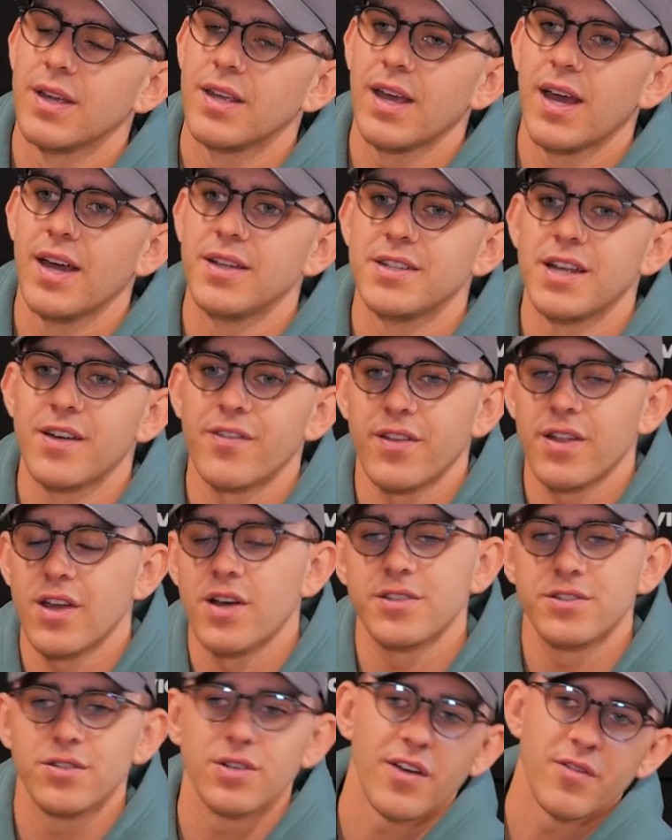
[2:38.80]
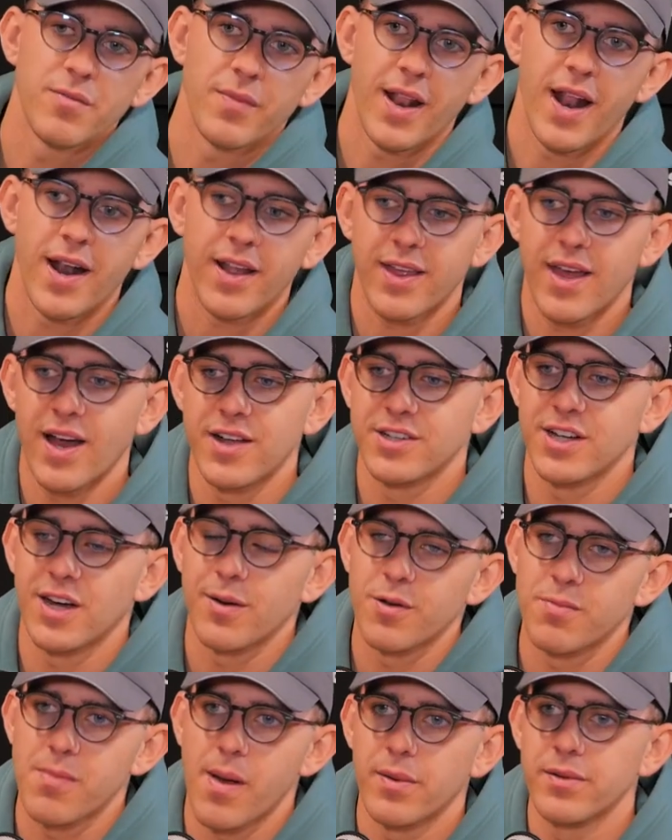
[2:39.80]
Yeah, definitely. I still haven't been able to catch up
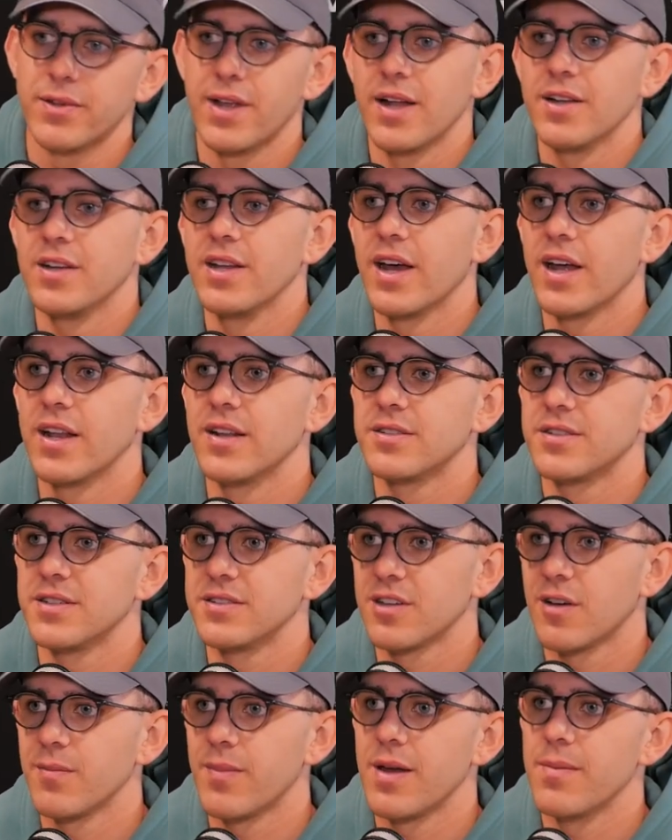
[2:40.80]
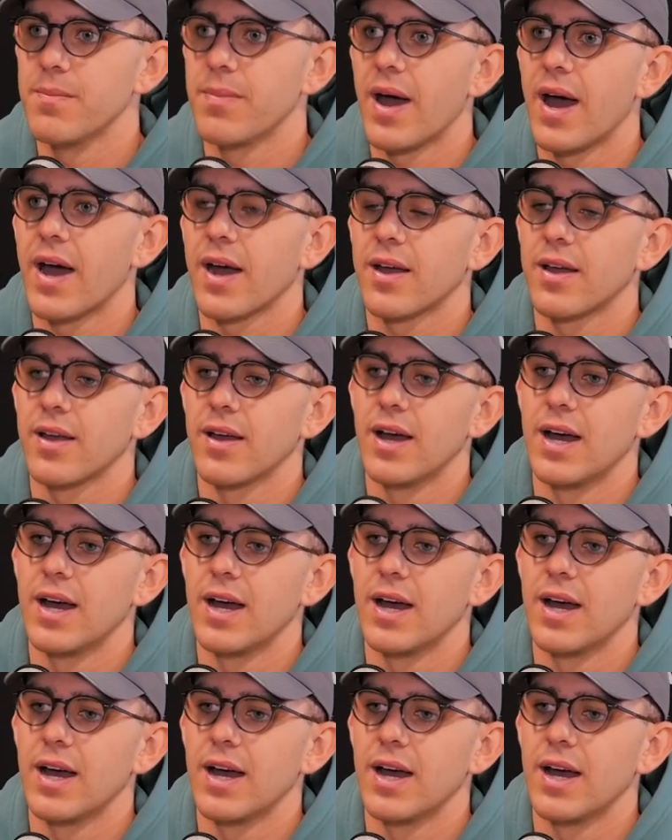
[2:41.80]
with mum and dad yet since I've been back.